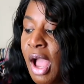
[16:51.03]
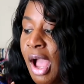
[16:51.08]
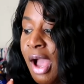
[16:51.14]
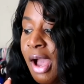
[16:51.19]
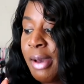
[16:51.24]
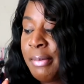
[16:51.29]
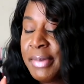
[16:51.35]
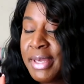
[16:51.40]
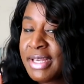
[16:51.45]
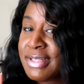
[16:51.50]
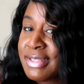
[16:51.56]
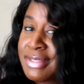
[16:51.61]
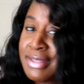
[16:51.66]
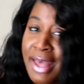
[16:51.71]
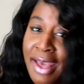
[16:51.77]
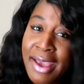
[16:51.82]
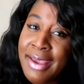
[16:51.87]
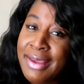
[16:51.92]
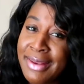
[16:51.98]
i'm
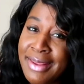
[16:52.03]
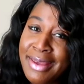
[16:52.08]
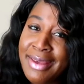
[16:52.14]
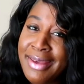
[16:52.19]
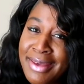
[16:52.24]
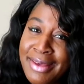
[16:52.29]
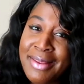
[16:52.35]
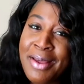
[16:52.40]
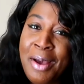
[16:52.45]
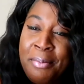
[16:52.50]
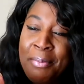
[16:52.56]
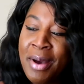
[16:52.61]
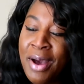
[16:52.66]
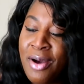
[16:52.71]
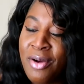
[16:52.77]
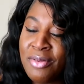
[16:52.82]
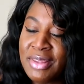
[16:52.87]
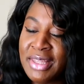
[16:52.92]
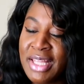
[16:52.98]
excited
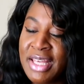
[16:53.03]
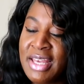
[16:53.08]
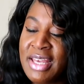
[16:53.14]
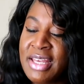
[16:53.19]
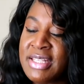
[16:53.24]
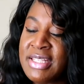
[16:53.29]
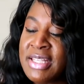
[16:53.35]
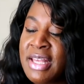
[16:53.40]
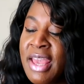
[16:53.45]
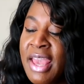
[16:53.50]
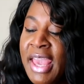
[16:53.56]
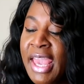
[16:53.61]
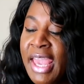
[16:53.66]
about this